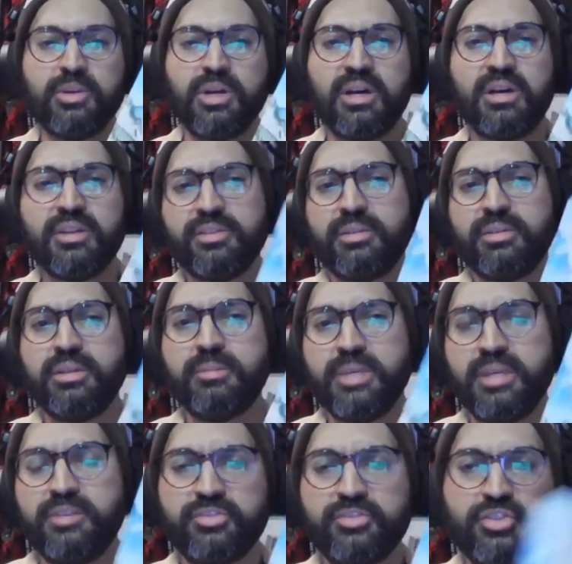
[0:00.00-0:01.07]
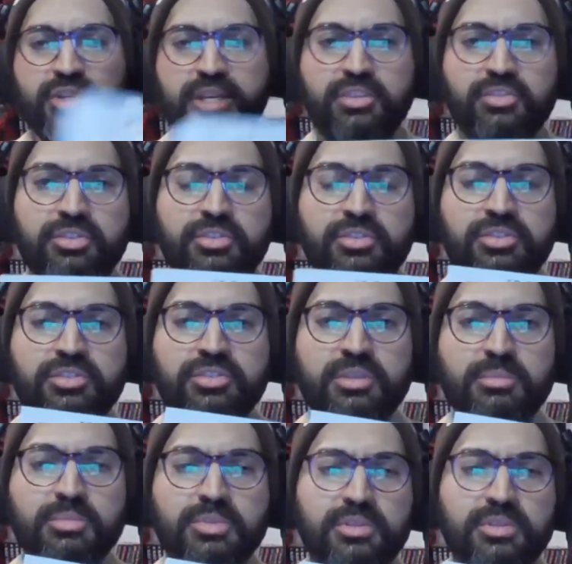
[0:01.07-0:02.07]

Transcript: are there any major changes in terms of the